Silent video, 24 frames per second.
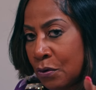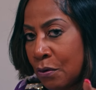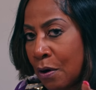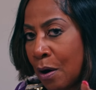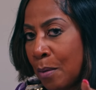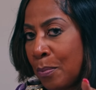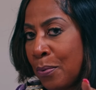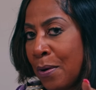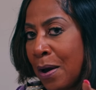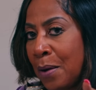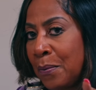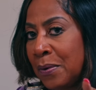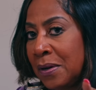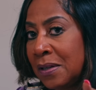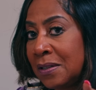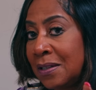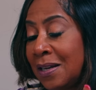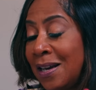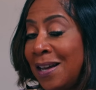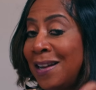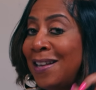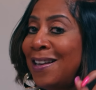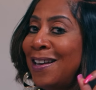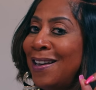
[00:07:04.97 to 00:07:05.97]
you all probably would have
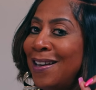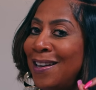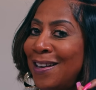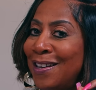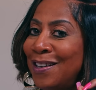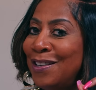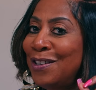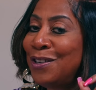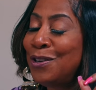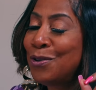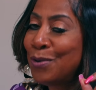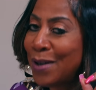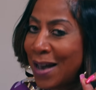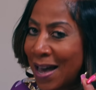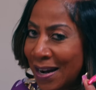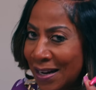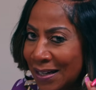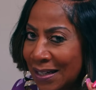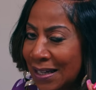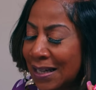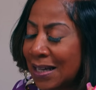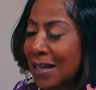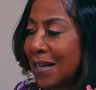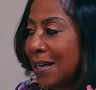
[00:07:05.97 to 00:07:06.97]
said, you got
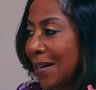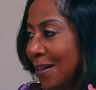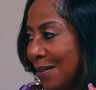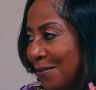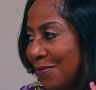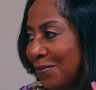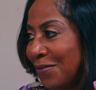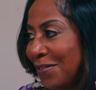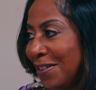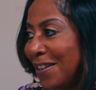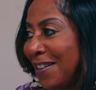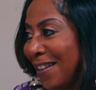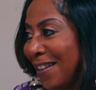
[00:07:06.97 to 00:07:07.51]
to leave.